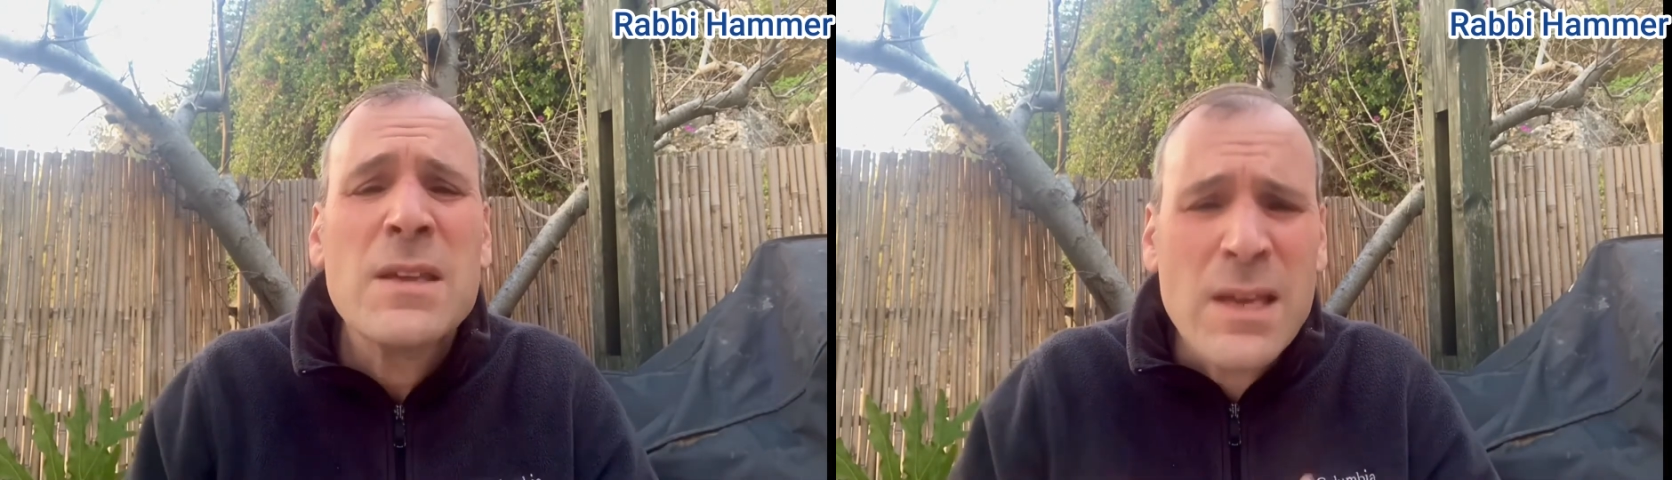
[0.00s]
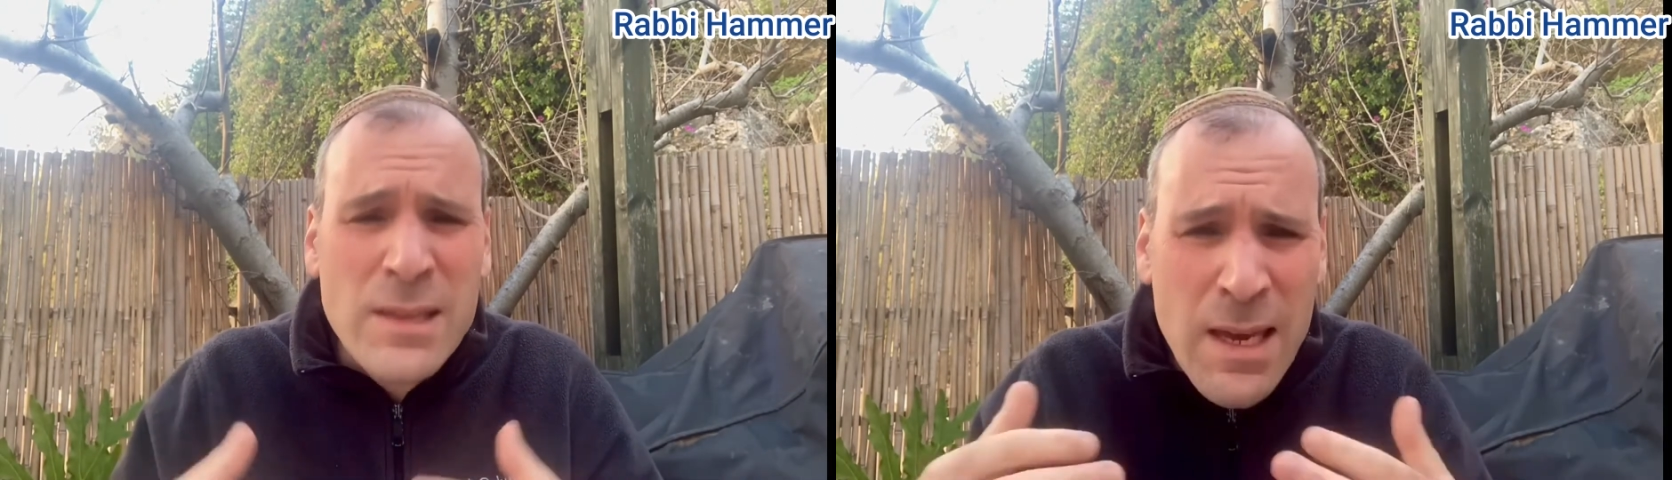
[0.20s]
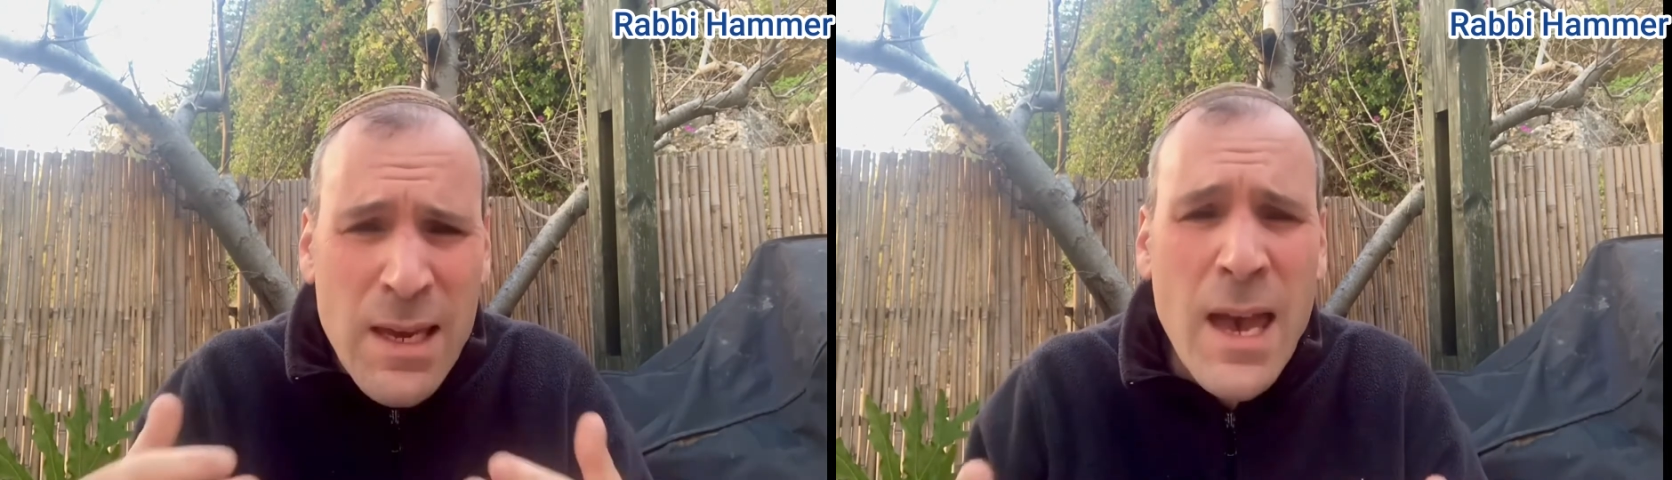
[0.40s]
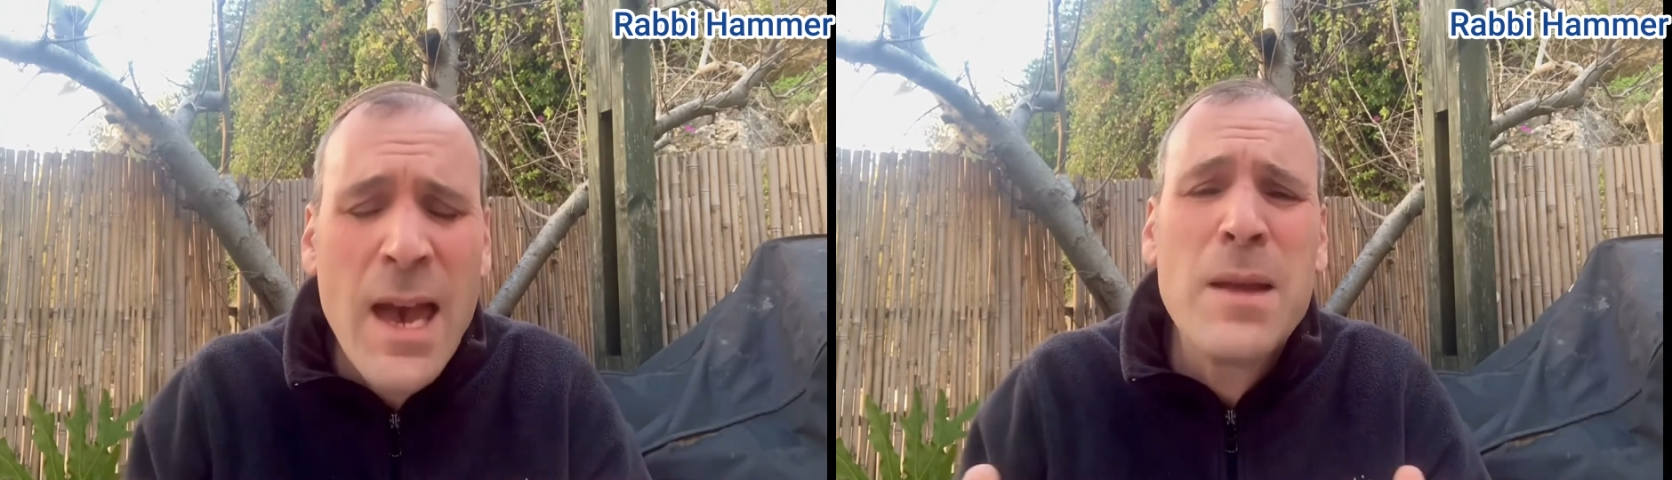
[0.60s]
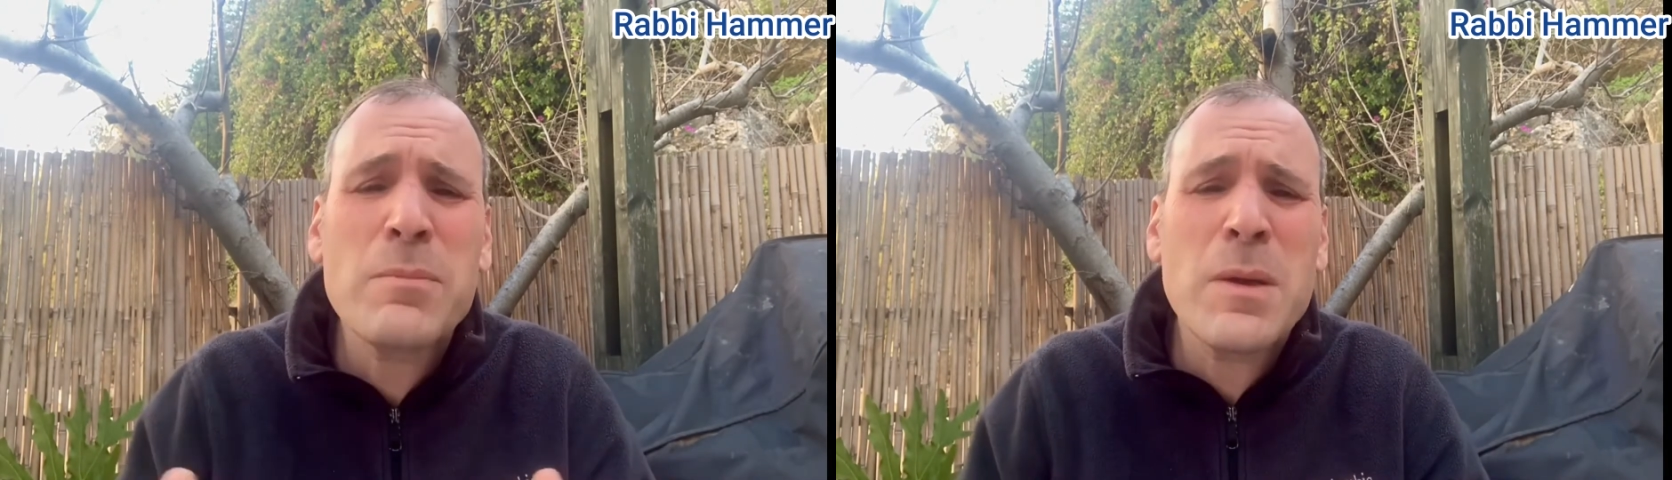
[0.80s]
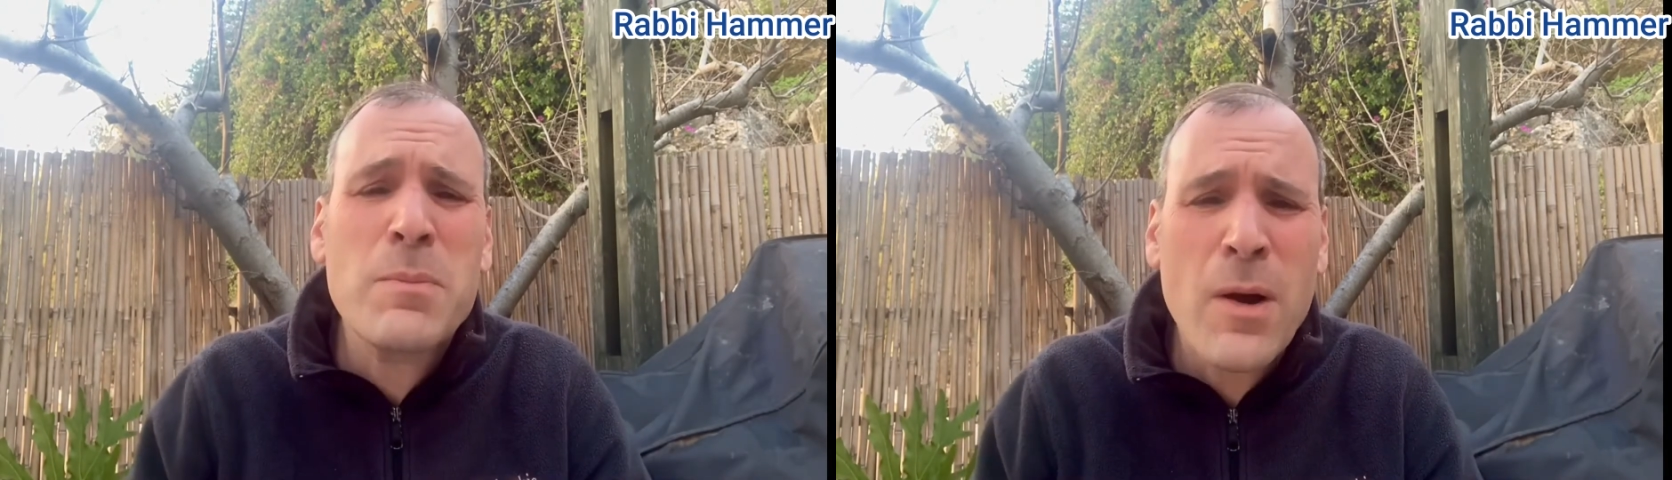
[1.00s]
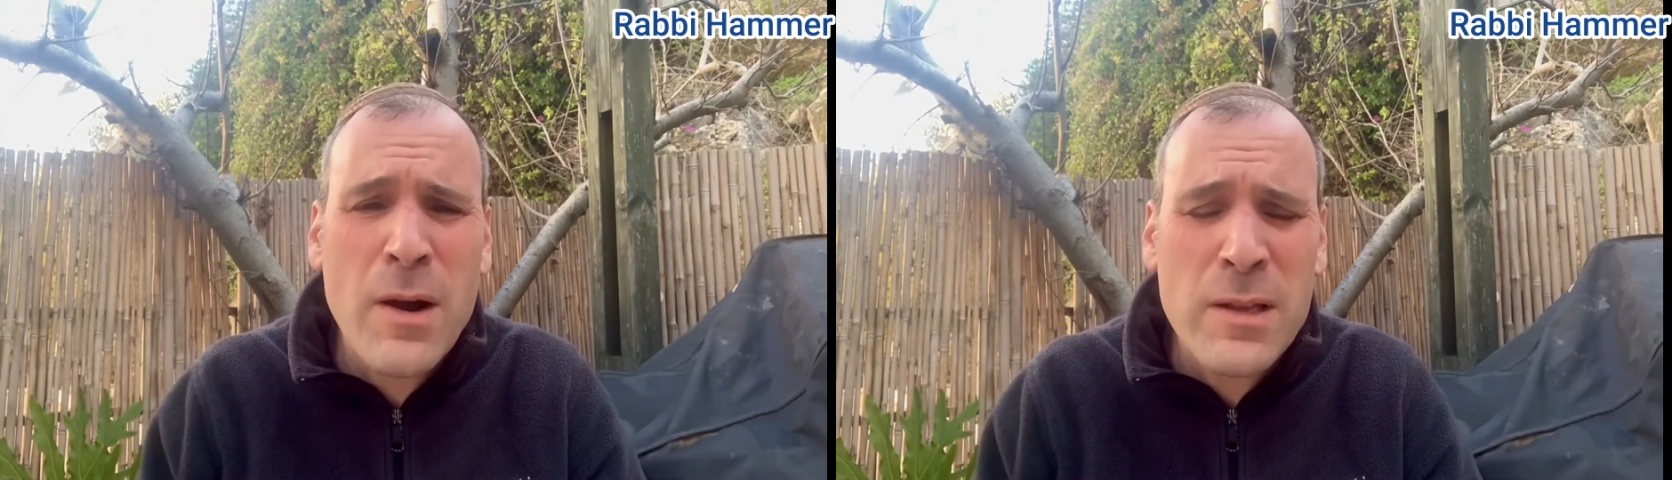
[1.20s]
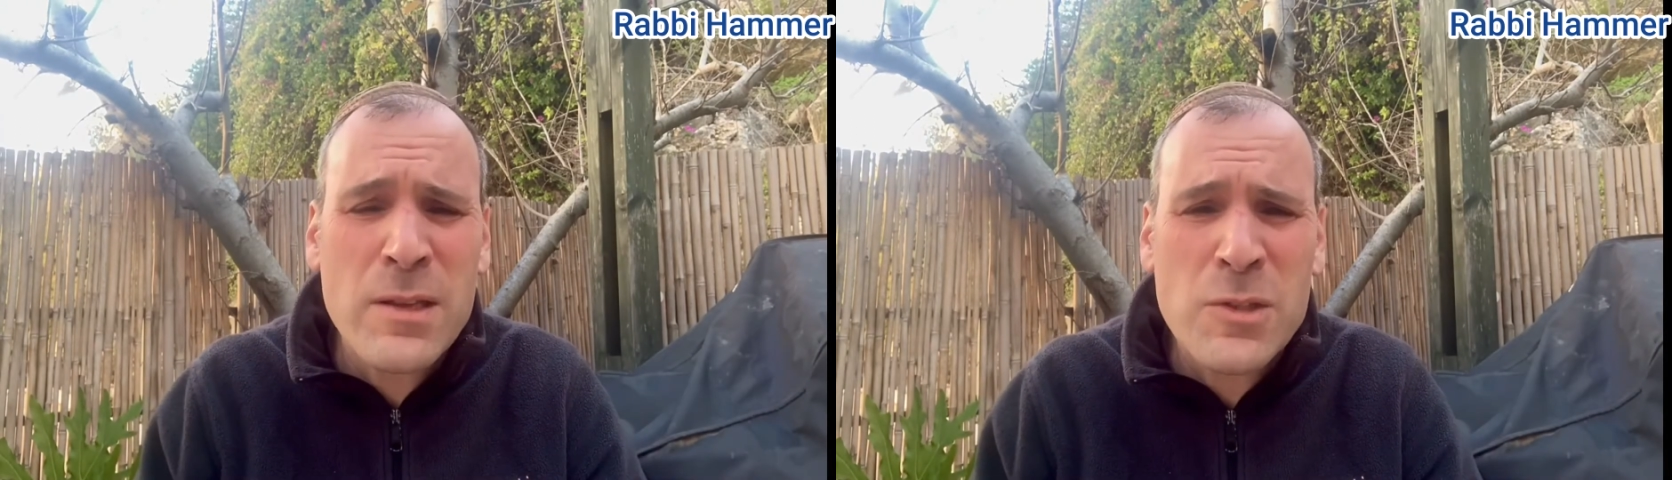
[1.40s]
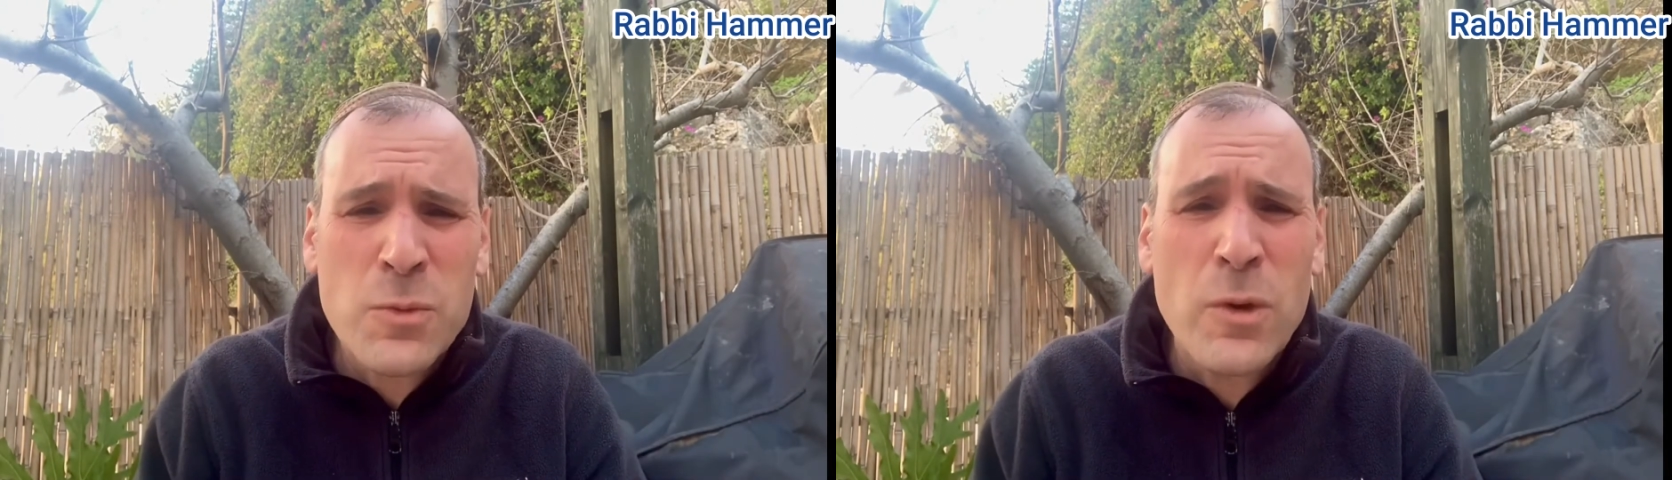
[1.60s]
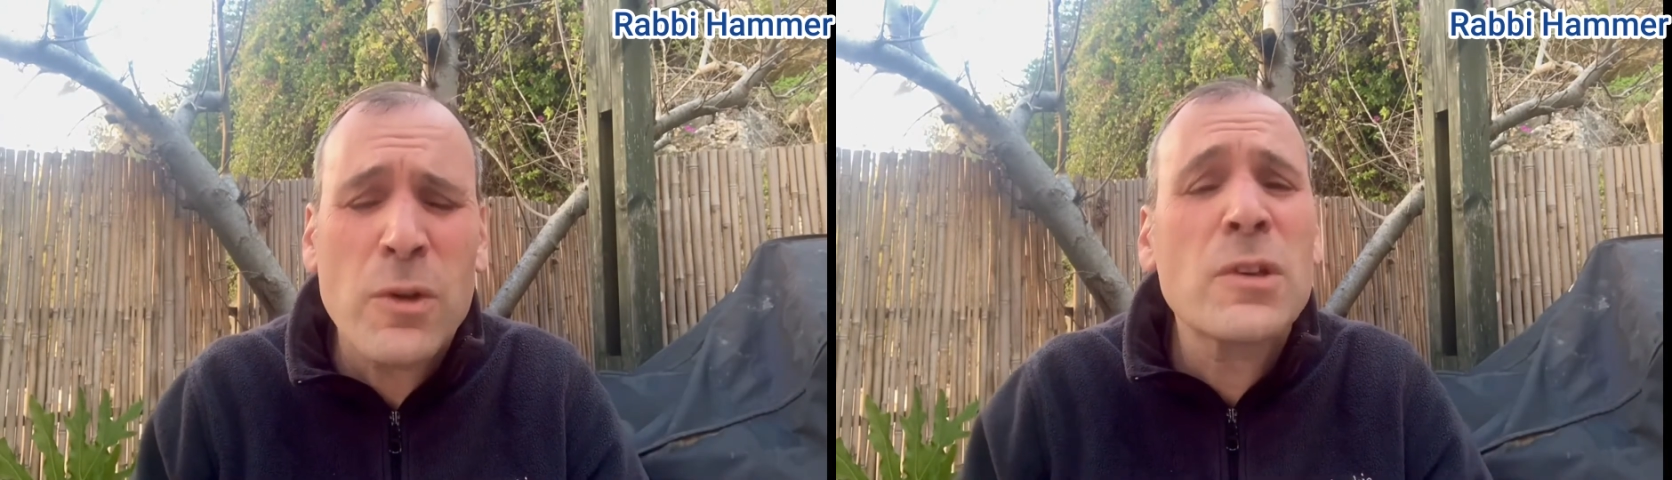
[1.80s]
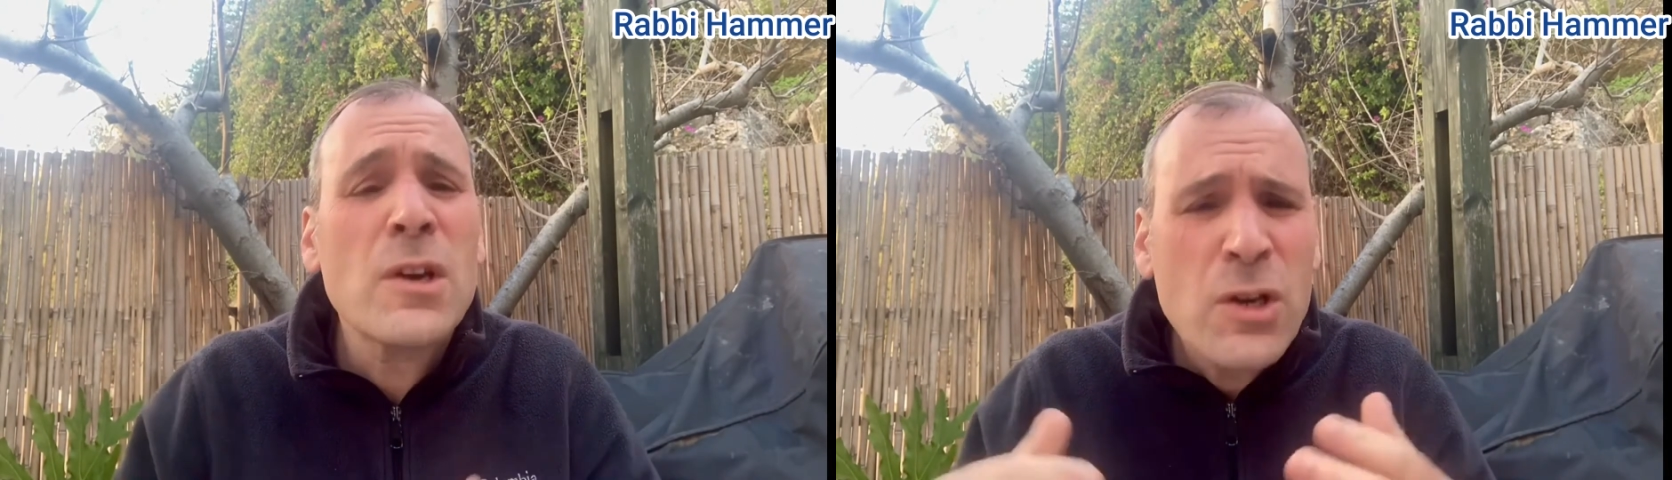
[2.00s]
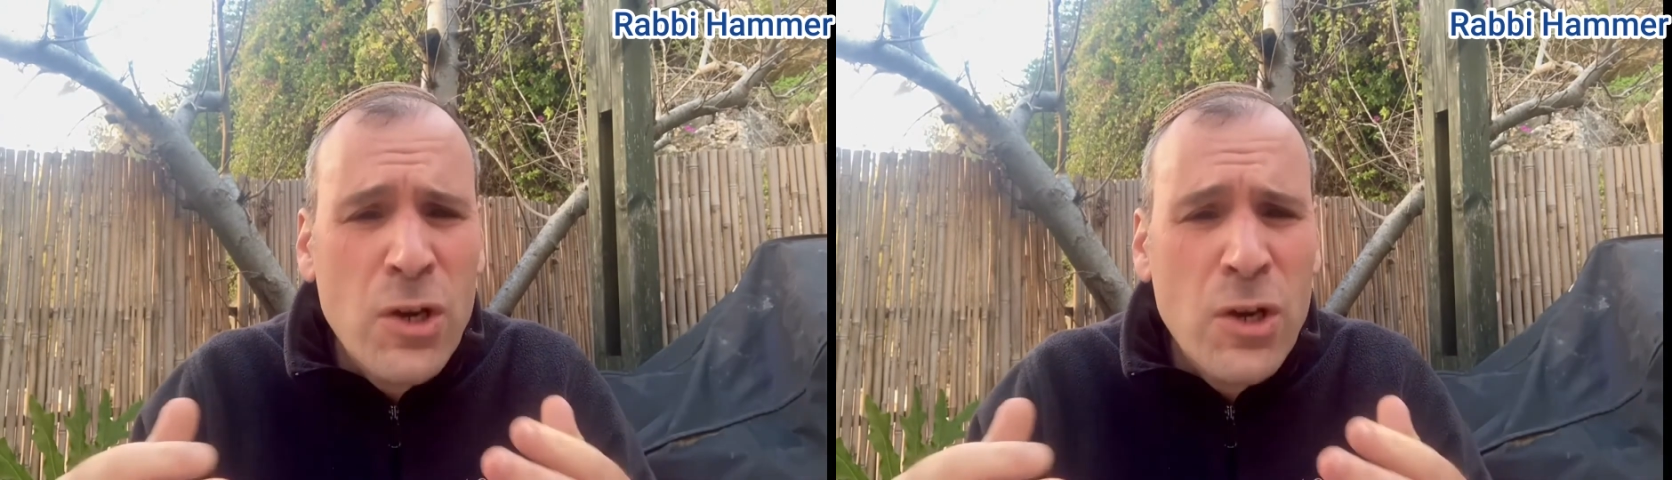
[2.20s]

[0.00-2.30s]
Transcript: that they can be part of this world,